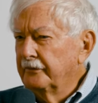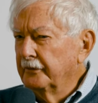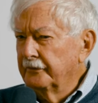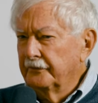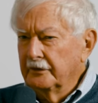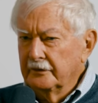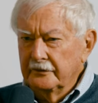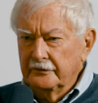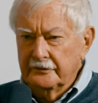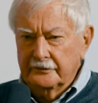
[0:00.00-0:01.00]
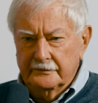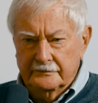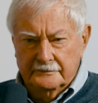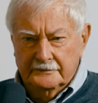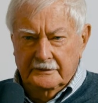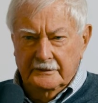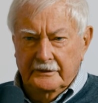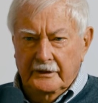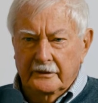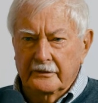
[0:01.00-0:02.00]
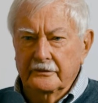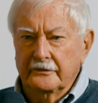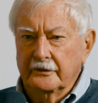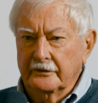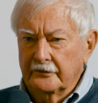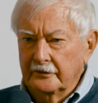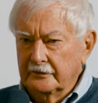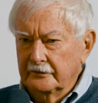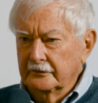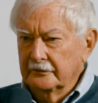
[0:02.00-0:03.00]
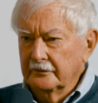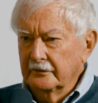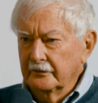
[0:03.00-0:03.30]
50s, into the 60s.